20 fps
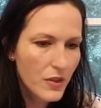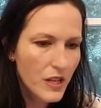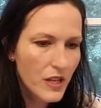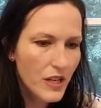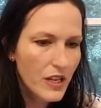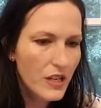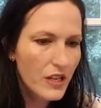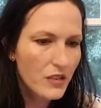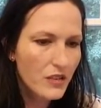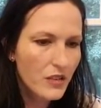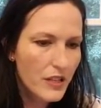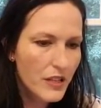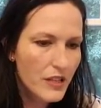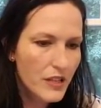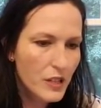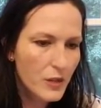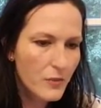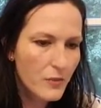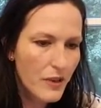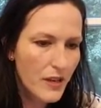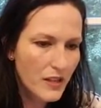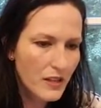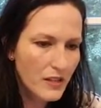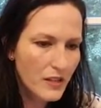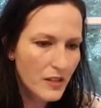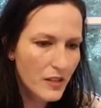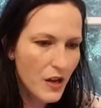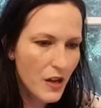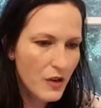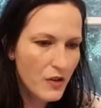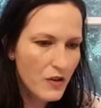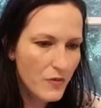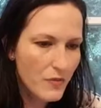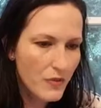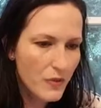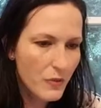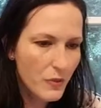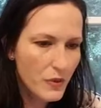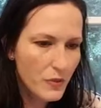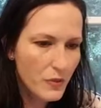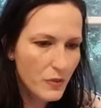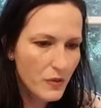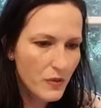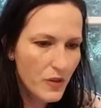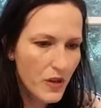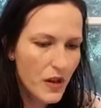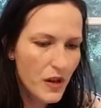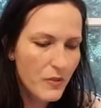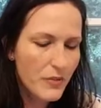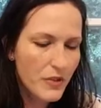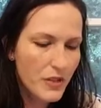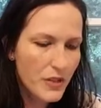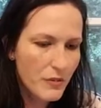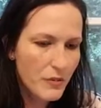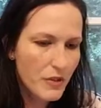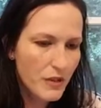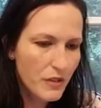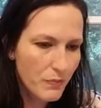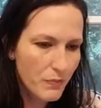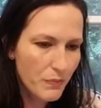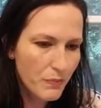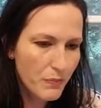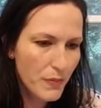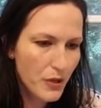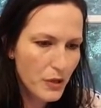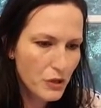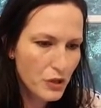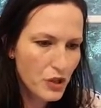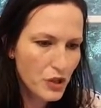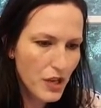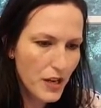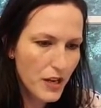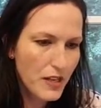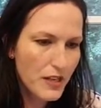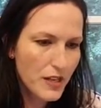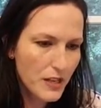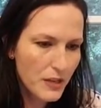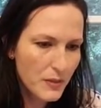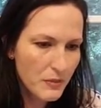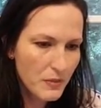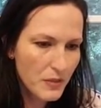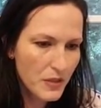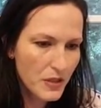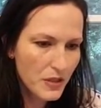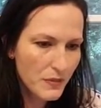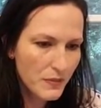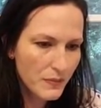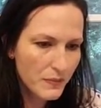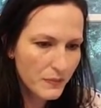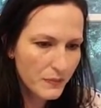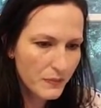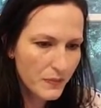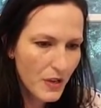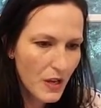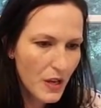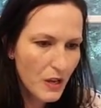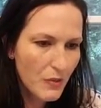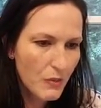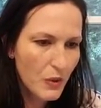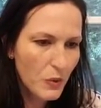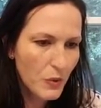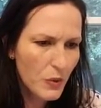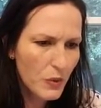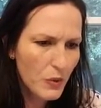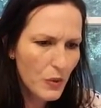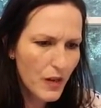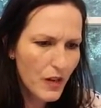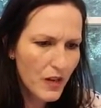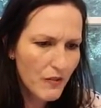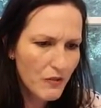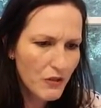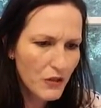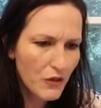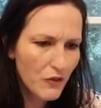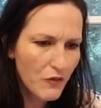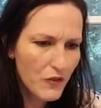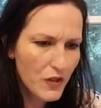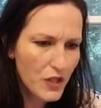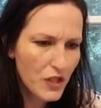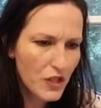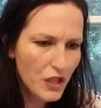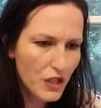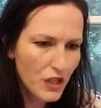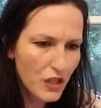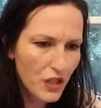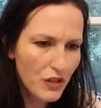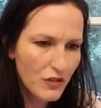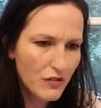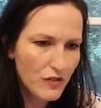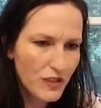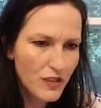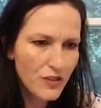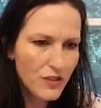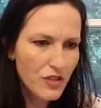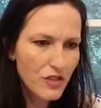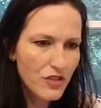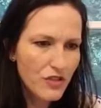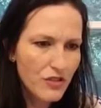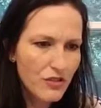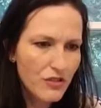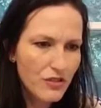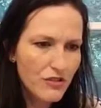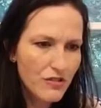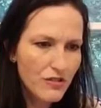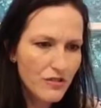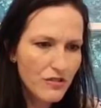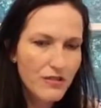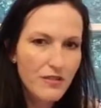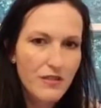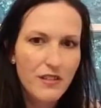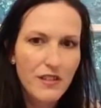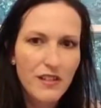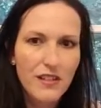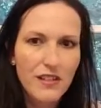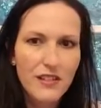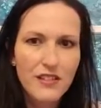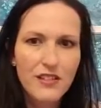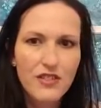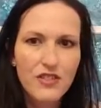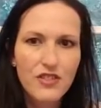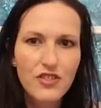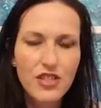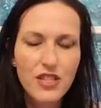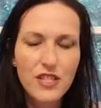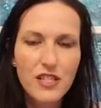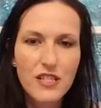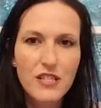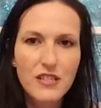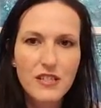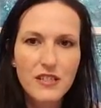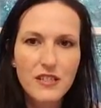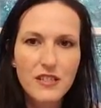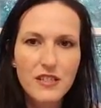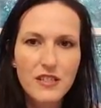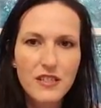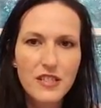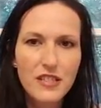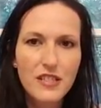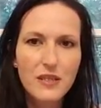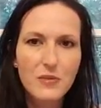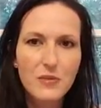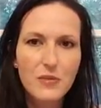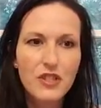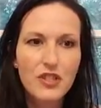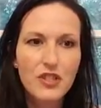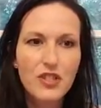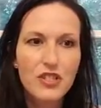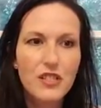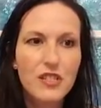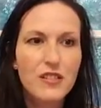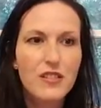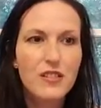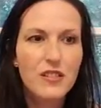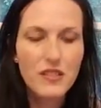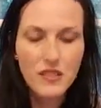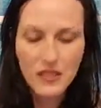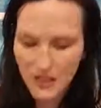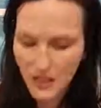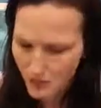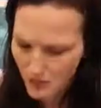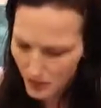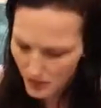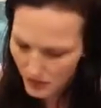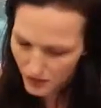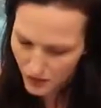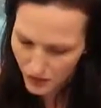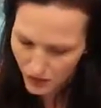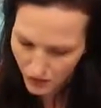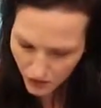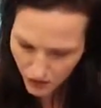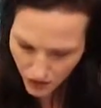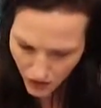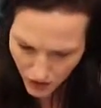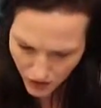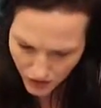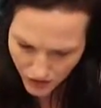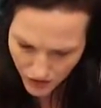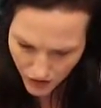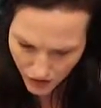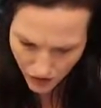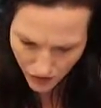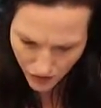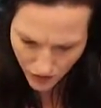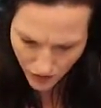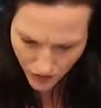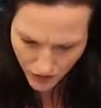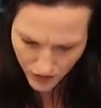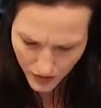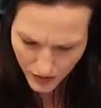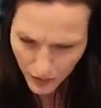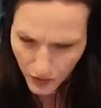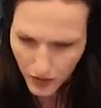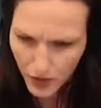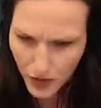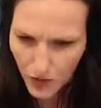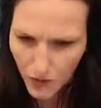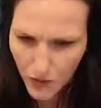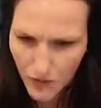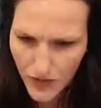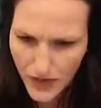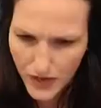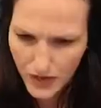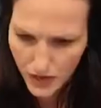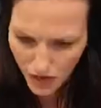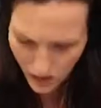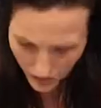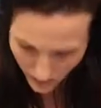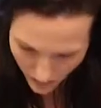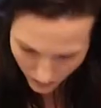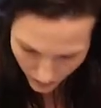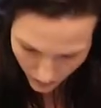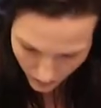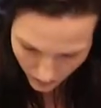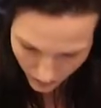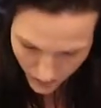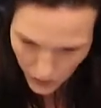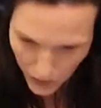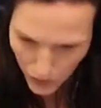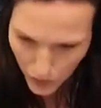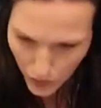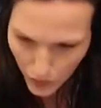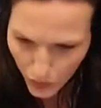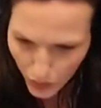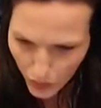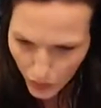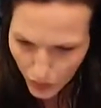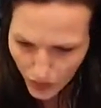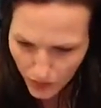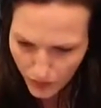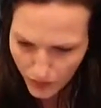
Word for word: eagerly expect and hope that we will not be ashamed, but we will have sufficient courage. In Jesus' name, Jesus' name. Give us your courage, Lord. We're courageous. We're bold.